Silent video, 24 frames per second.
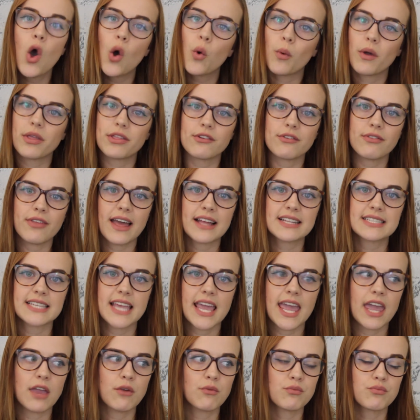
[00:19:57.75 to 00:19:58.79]
Whether that's
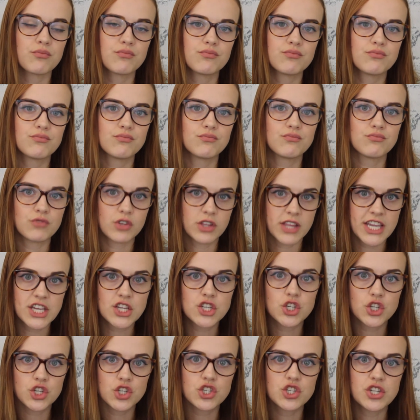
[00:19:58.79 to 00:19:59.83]
a
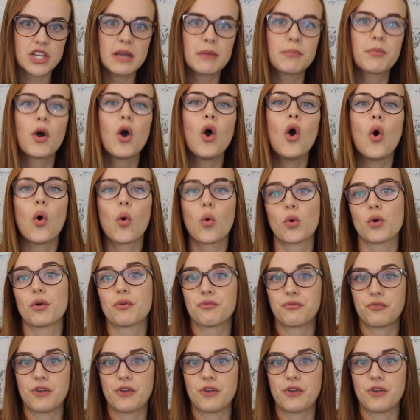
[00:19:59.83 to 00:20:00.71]
relationship or a